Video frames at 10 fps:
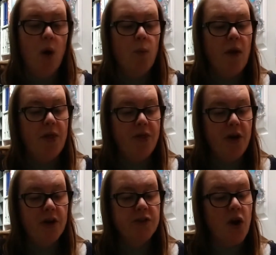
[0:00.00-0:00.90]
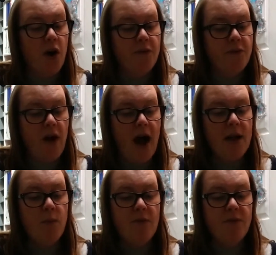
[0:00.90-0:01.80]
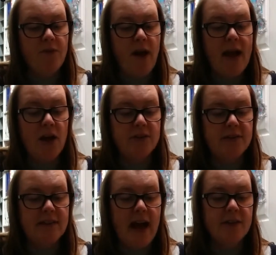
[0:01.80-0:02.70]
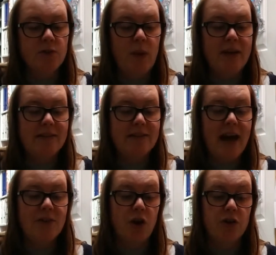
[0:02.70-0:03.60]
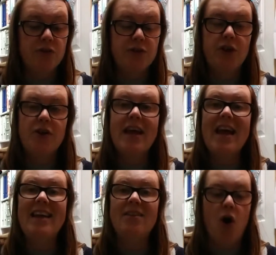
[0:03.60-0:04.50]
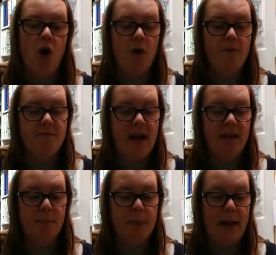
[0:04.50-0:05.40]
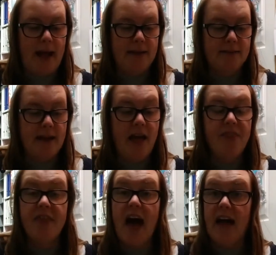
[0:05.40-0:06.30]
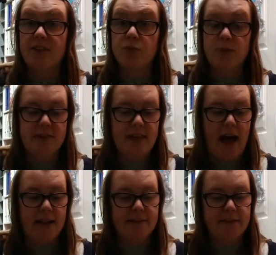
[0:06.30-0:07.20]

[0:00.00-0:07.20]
When Thurs or Fry, when Fry on Sat, when Sat on sun, it all fell plat, and that was that.